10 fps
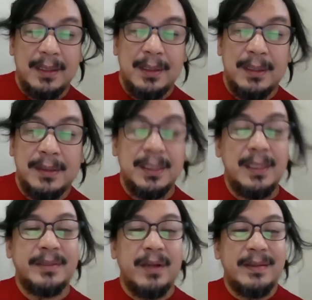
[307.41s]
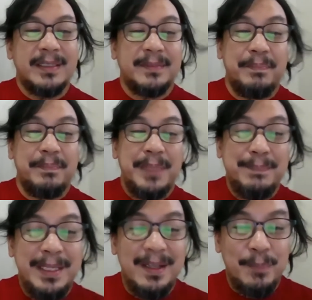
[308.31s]
Salazar's
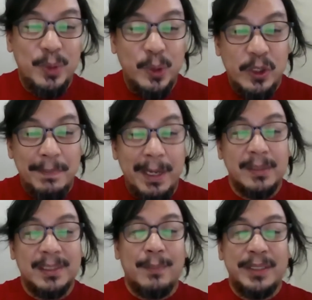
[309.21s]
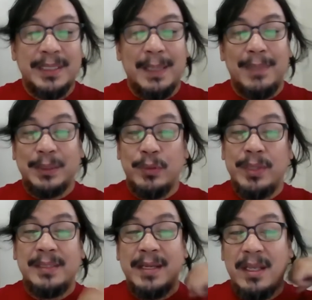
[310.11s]
PP approach bears some resemblance to
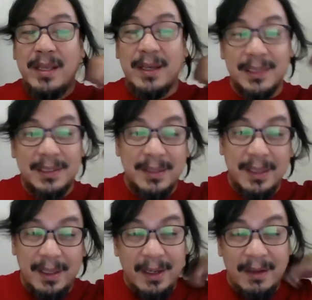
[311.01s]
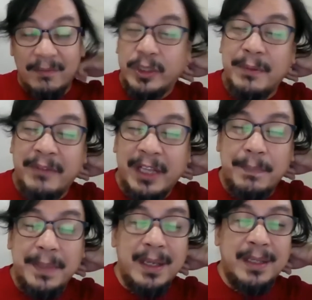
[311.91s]
these ideas for
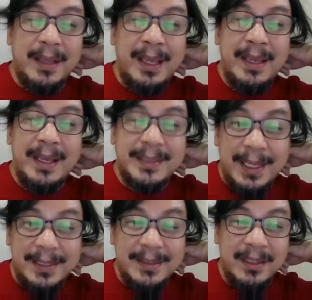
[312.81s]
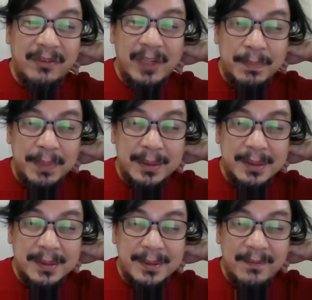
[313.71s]
developing an ASS in the
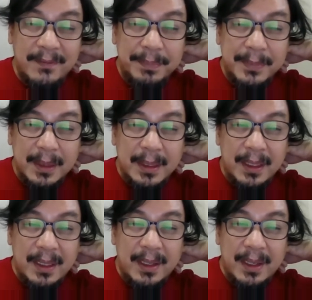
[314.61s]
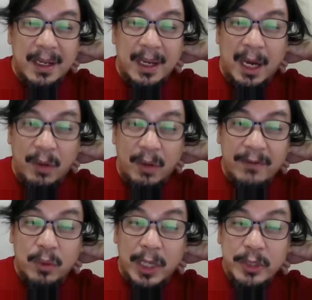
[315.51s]
Philippines.
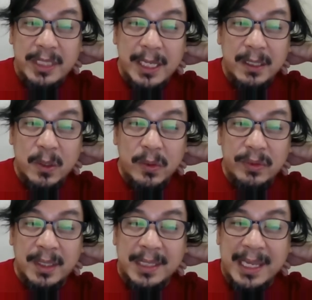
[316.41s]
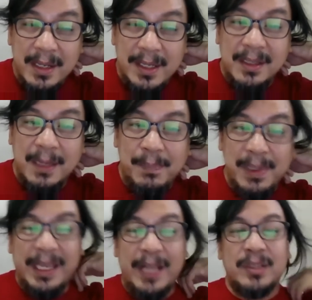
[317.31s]
However, one should take note that the intended
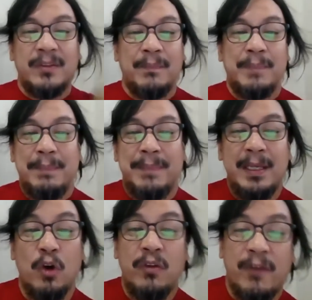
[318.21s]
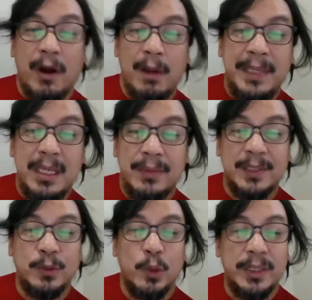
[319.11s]
implications of PP go far beyond the
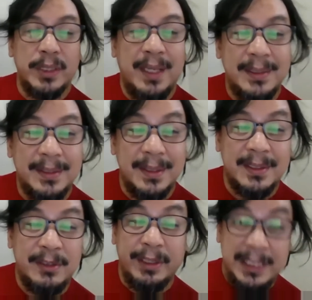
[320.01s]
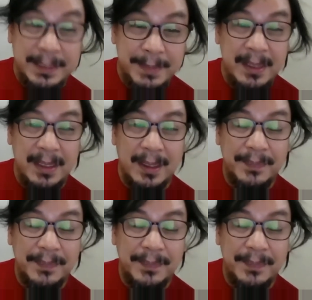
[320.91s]
social sciences, strictly speaking,